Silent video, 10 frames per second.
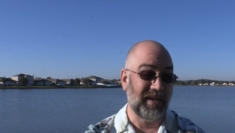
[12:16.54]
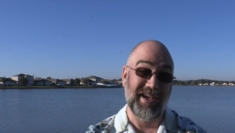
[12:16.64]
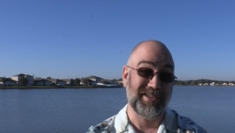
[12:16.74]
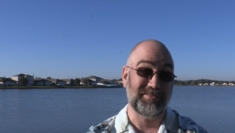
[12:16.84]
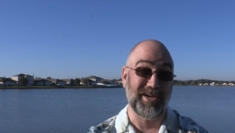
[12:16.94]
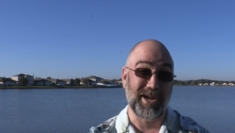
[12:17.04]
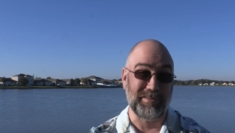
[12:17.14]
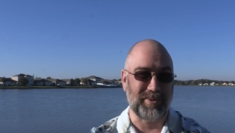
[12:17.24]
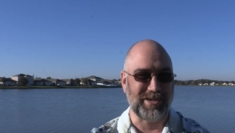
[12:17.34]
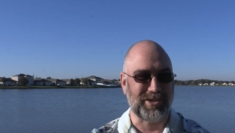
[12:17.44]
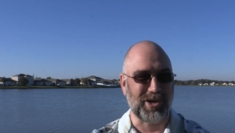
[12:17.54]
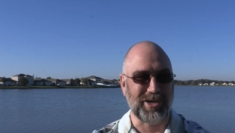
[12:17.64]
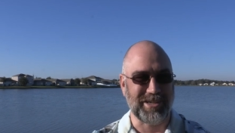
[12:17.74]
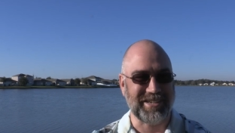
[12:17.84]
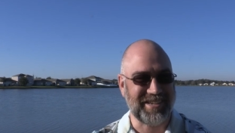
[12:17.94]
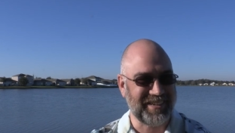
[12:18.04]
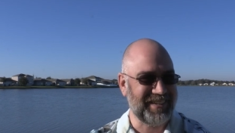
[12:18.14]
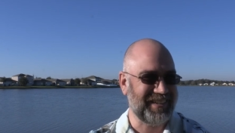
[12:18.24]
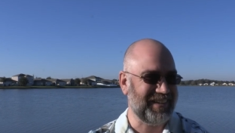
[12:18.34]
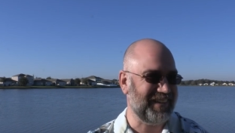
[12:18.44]
he, asked me to not press charges
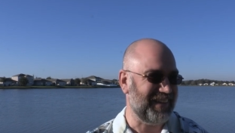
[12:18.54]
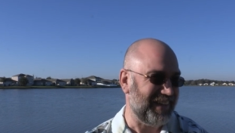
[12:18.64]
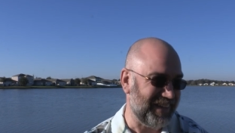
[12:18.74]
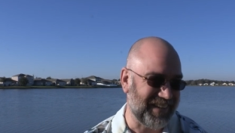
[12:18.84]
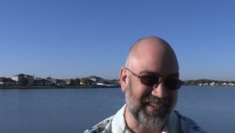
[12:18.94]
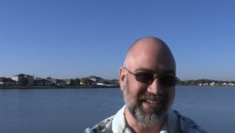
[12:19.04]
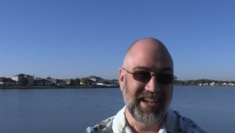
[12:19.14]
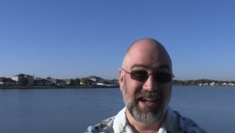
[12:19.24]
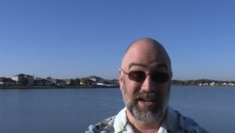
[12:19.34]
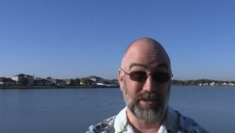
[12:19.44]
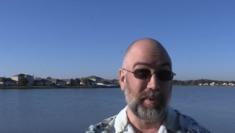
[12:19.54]
because